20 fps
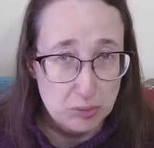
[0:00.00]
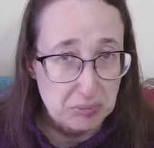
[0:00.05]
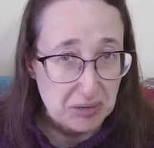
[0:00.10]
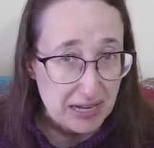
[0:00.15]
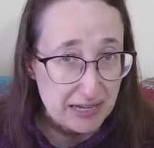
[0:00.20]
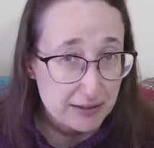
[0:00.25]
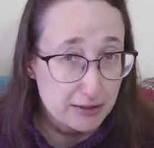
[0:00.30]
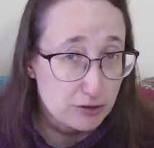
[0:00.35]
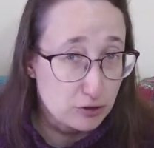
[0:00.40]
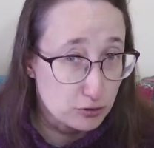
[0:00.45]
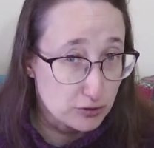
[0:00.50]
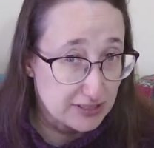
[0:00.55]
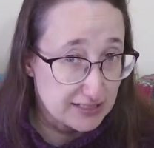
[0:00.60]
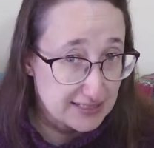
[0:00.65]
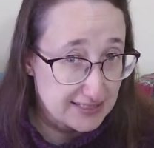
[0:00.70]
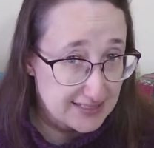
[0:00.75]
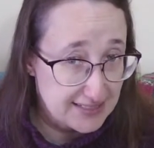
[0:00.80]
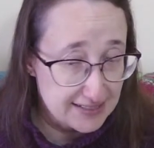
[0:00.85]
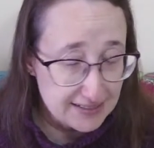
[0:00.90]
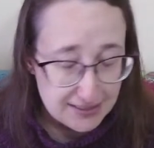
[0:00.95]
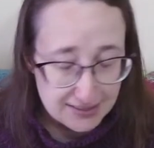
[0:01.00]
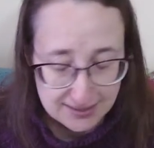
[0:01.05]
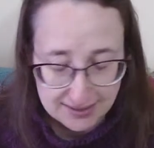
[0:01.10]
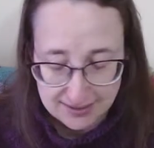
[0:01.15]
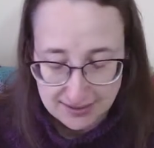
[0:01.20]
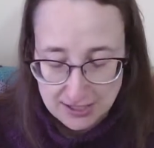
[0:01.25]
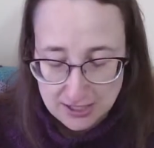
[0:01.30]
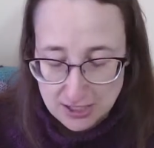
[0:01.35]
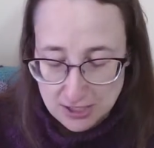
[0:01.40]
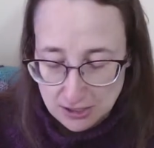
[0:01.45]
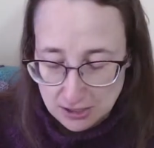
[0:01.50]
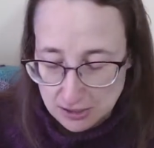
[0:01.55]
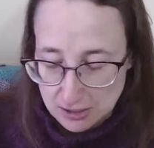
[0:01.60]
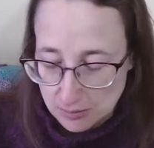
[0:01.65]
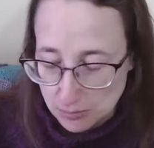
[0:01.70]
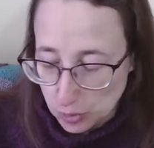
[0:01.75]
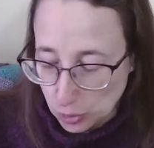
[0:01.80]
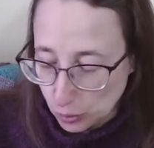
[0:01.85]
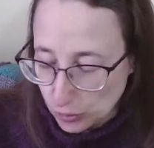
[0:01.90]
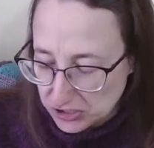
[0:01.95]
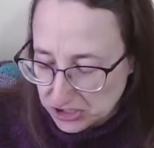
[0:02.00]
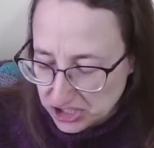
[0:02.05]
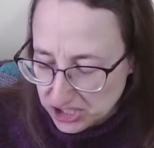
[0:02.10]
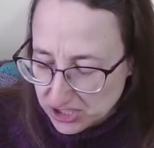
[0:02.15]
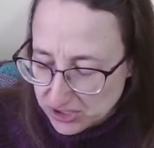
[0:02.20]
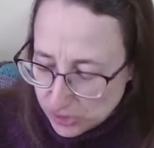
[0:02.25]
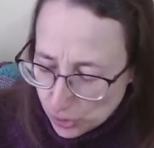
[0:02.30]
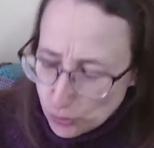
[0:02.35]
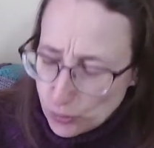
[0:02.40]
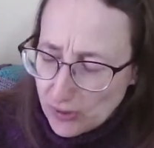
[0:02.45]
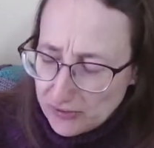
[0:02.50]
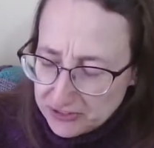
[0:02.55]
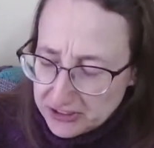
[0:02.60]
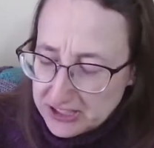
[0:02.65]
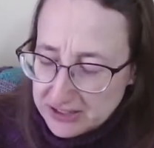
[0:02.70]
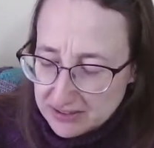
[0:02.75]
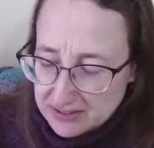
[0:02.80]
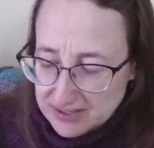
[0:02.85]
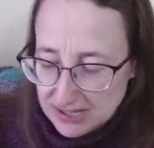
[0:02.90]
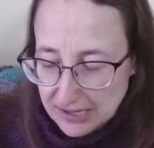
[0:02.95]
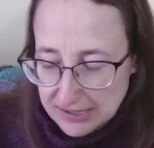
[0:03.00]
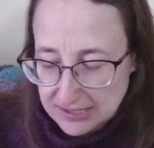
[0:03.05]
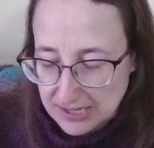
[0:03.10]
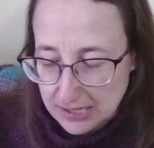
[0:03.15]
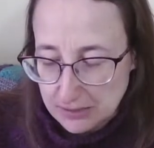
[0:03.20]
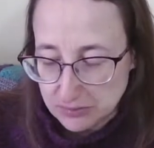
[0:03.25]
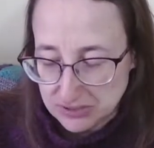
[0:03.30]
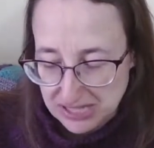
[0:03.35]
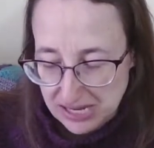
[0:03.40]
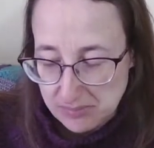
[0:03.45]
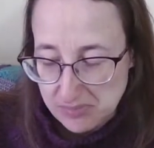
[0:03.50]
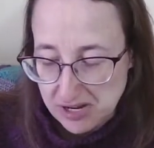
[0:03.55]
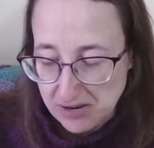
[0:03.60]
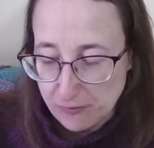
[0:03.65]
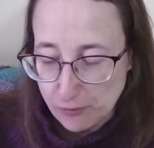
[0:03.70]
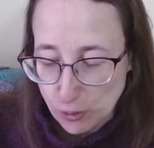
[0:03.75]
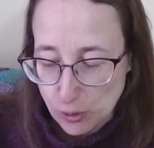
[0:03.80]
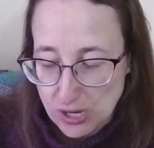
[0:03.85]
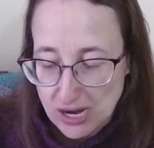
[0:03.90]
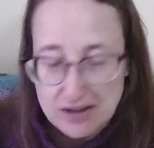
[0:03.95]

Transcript: by 36, which is roughly the size I was aiming for.